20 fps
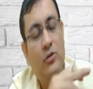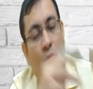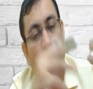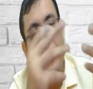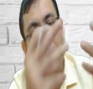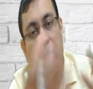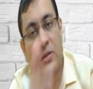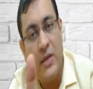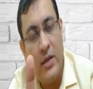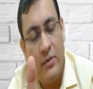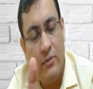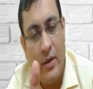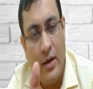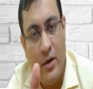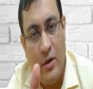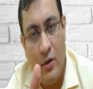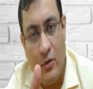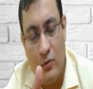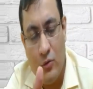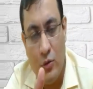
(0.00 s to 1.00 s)
So present
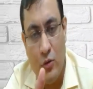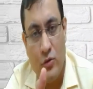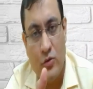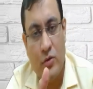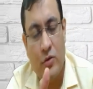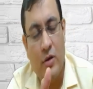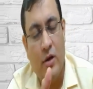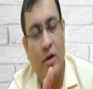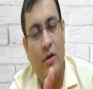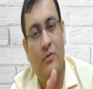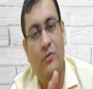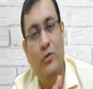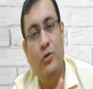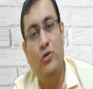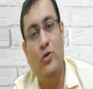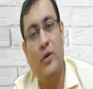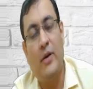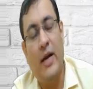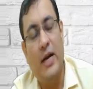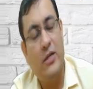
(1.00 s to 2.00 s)
value of those
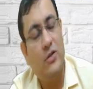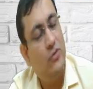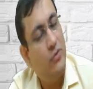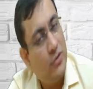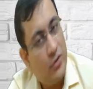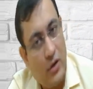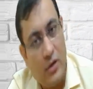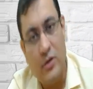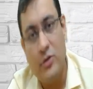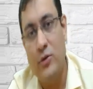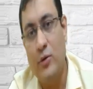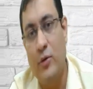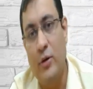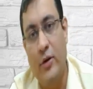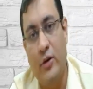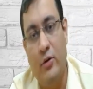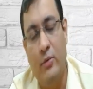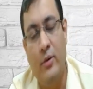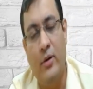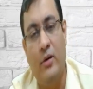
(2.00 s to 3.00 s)
future cash flow is also
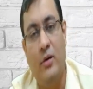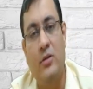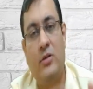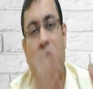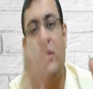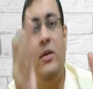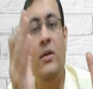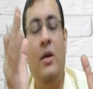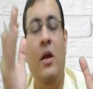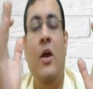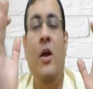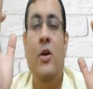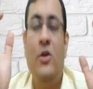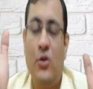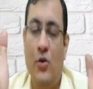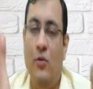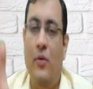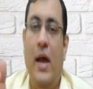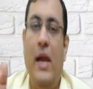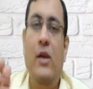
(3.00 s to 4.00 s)
going to be constant.
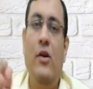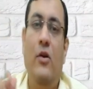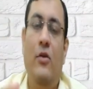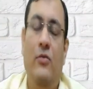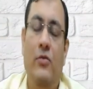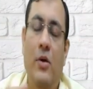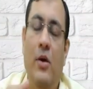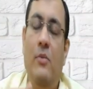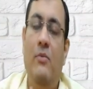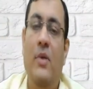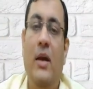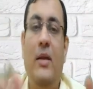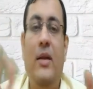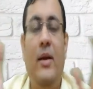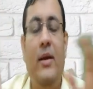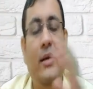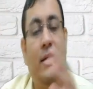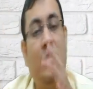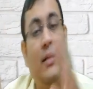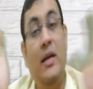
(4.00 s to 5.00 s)
So value of firm,
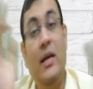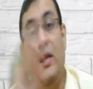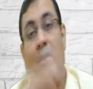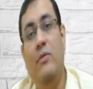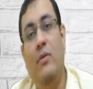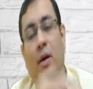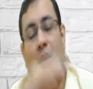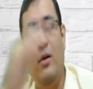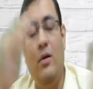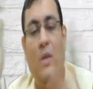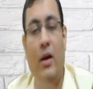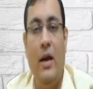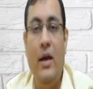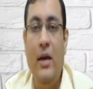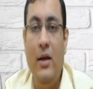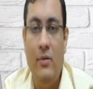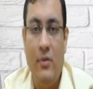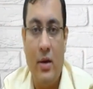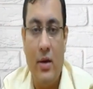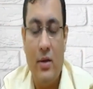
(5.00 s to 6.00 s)
whether it is a levered or
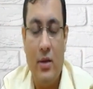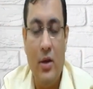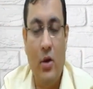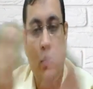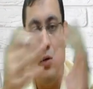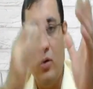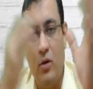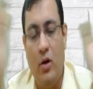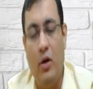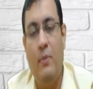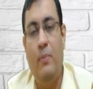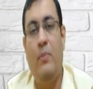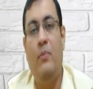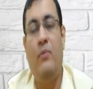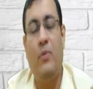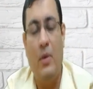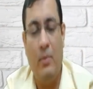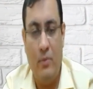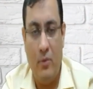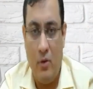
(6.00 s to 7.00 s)
unlevered, the overall,
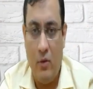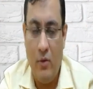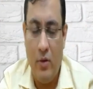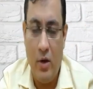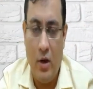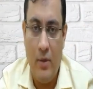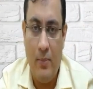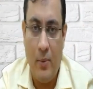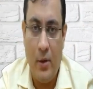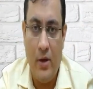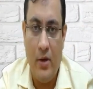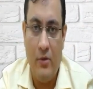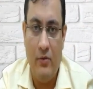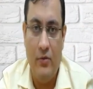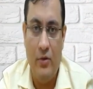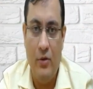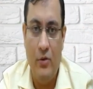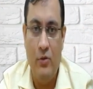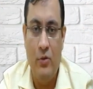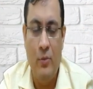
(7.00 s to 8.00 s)
from overall point of
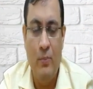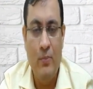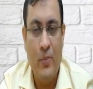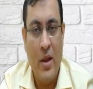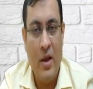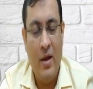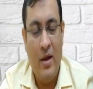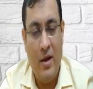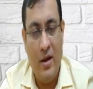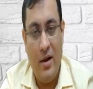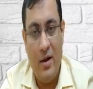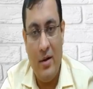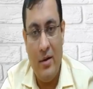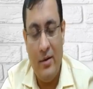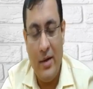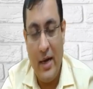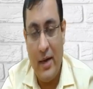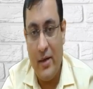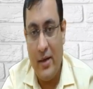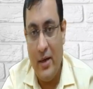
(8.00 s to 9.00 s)
view,
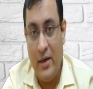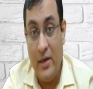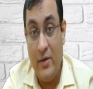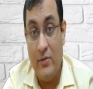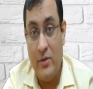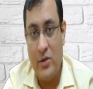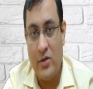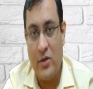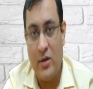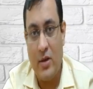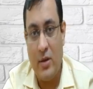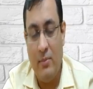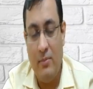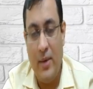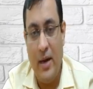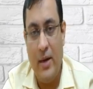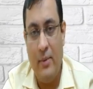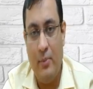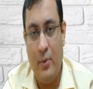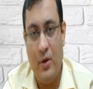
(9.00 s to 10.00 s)
debt and investor
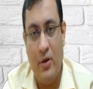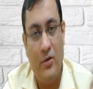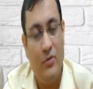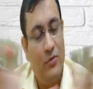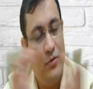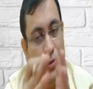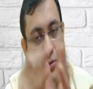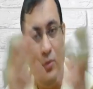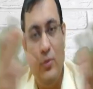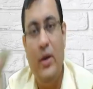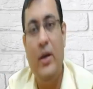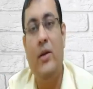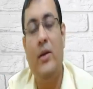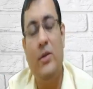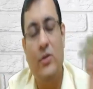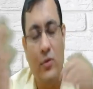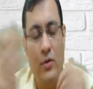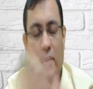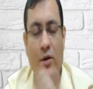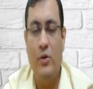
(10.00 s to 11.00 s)
combined point of view, it
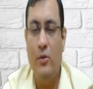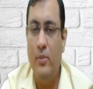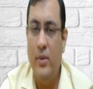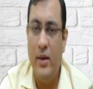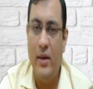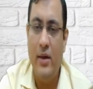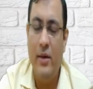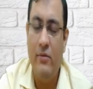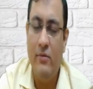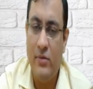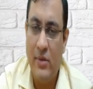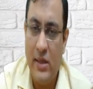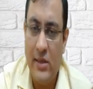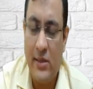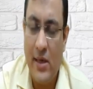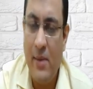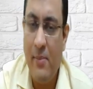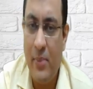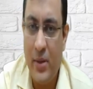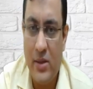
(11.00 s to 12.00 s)
is going to be give the
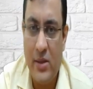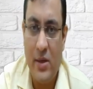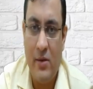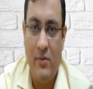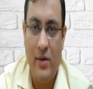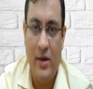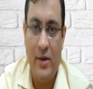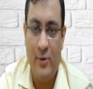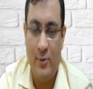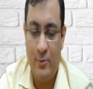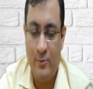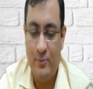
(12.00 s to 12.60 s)
same present value.